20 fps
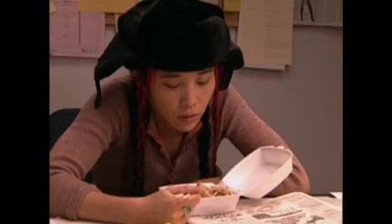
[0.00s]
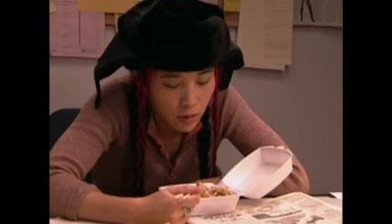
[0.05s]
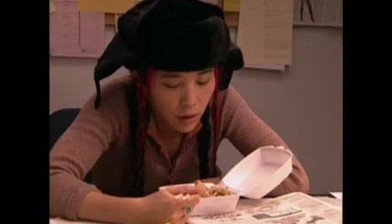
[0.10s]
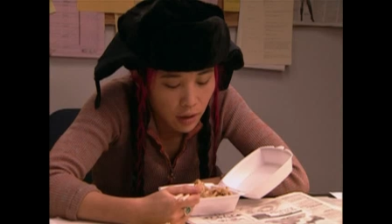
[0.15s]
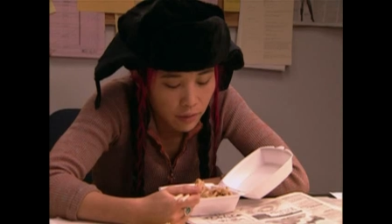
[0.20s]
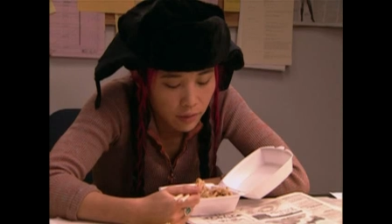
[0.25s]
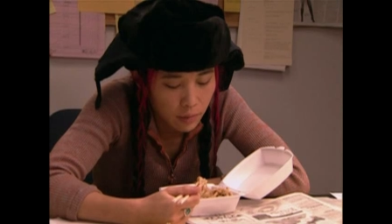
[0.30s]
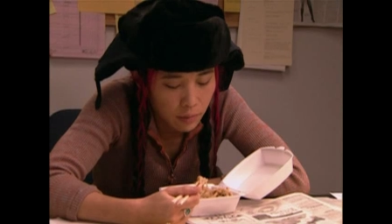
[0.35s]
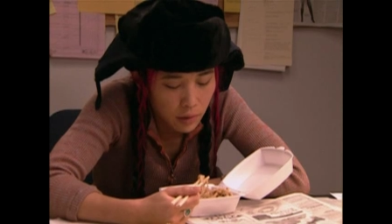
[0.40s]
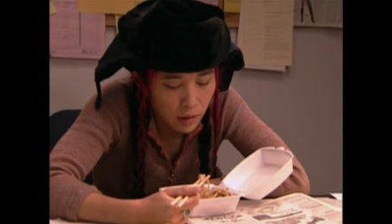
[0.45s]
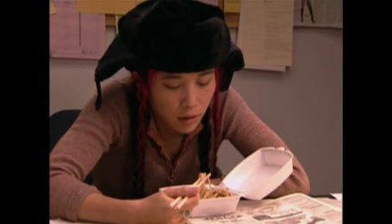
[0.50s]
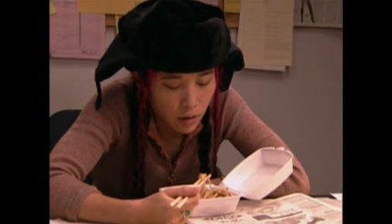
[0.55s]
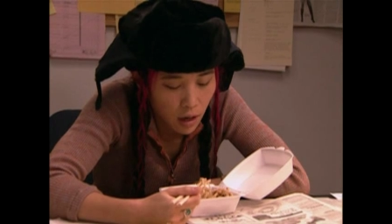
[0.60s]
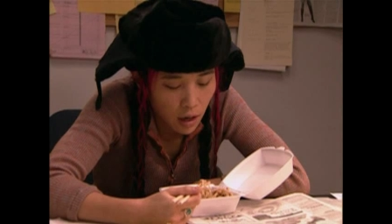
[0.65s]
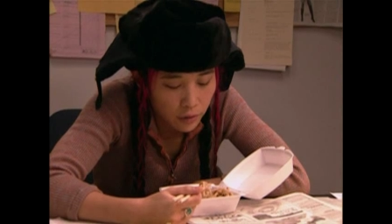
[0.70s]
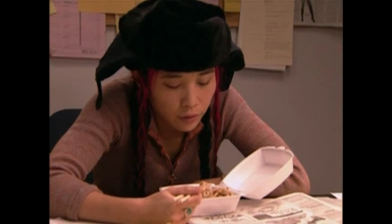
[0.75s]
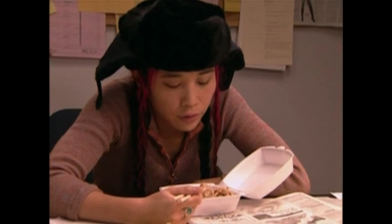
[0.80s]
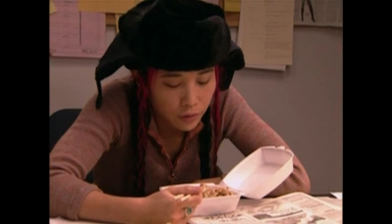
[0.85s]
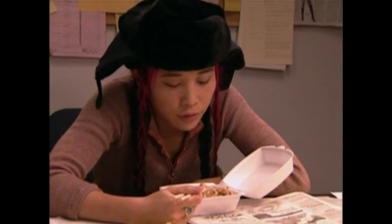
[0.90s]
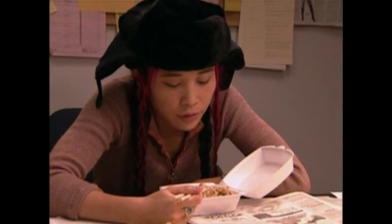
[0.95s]
gave them a
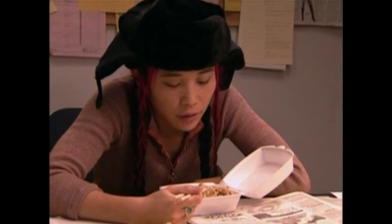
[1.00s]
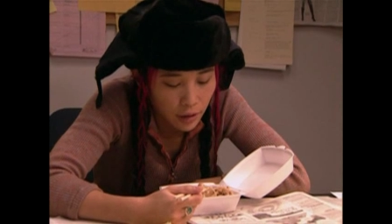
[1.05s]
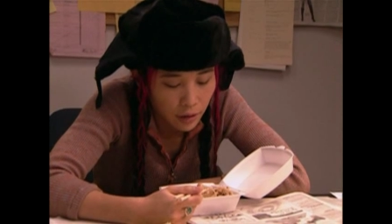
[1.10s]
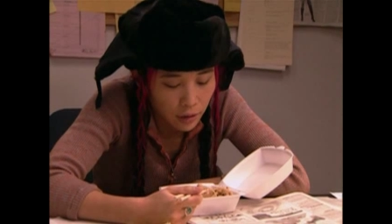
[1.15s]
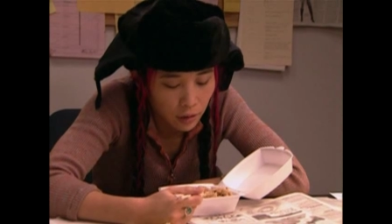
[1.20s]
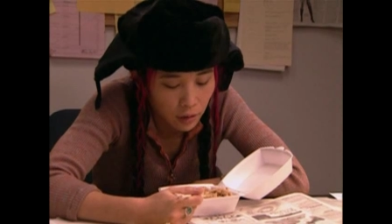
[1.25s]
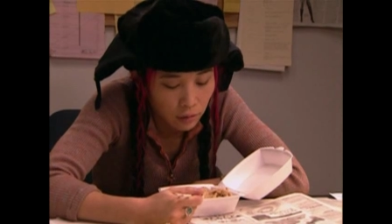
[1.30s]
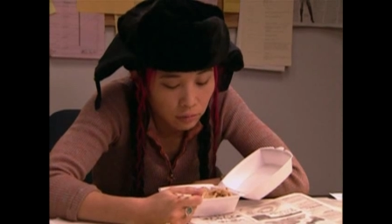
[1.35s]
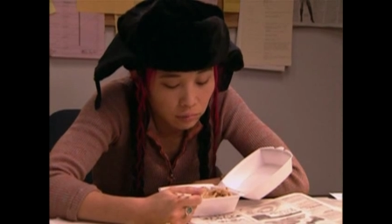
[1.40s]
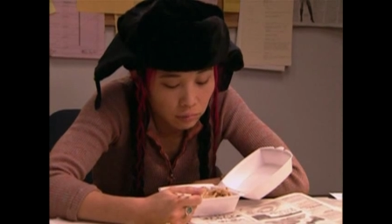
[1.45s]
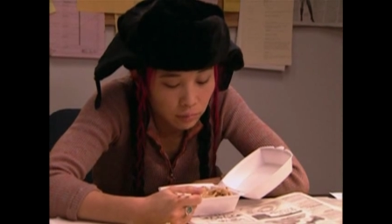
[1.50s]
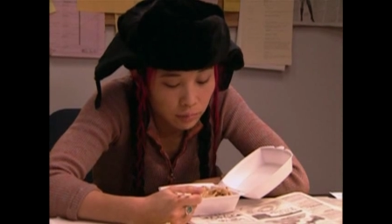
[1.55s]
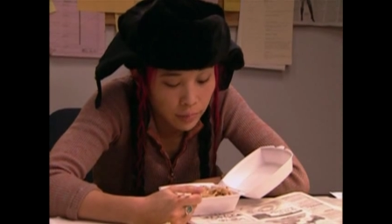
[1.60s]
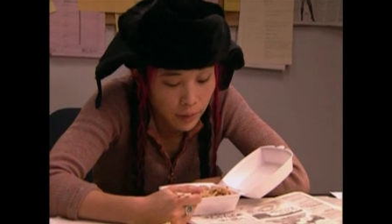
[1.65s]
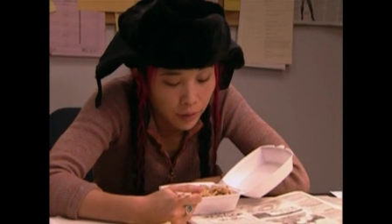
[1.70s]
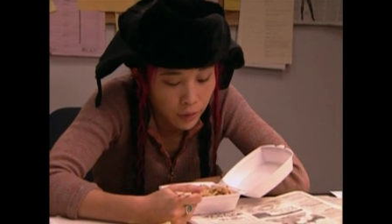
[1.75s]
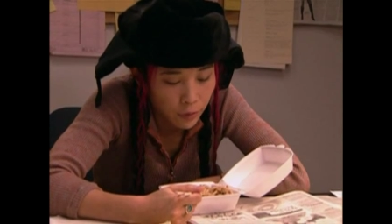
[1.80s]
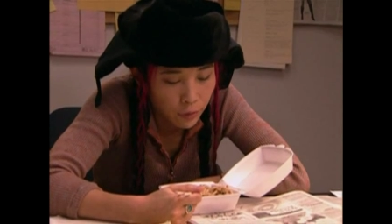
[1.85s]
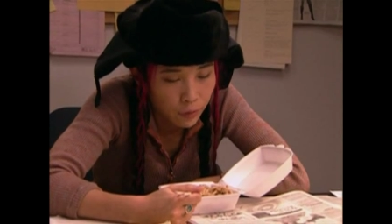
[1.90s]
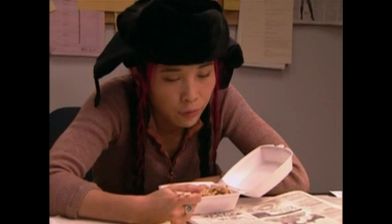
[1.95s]
doctor's letter
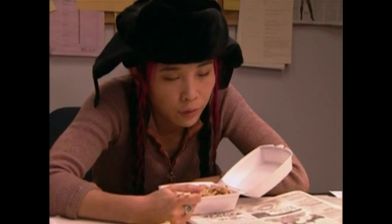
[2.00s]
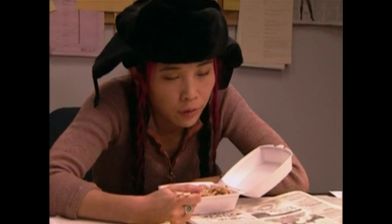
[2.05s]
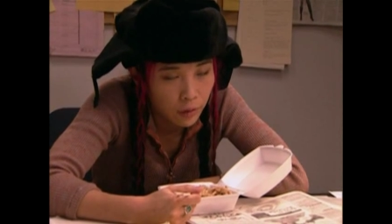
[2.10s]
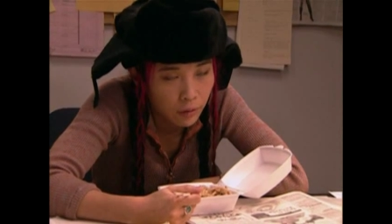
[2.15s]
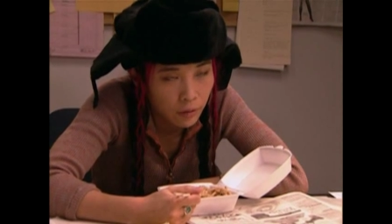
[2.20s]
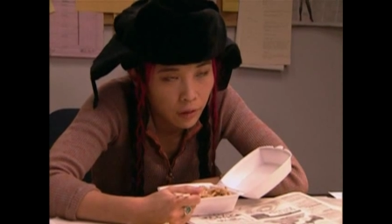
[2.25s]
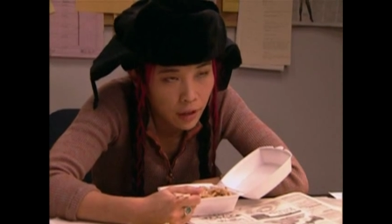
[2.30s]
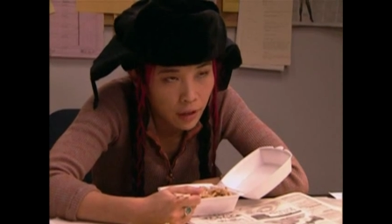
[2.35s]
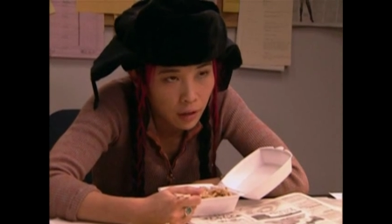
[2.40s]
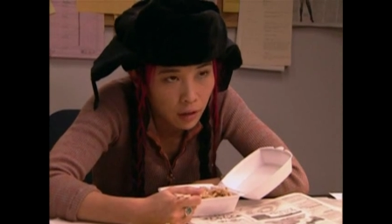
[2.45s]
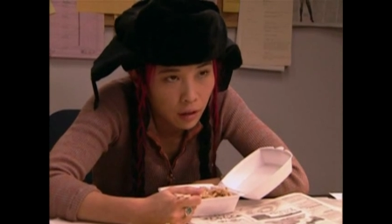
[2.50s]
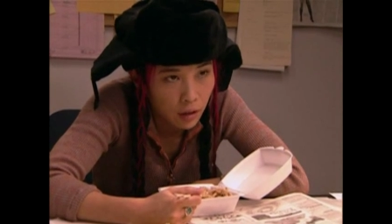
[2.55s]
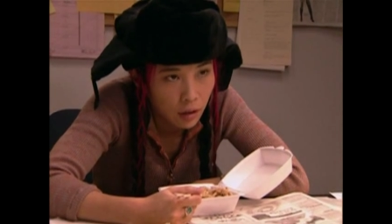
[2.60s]
about your foot, right?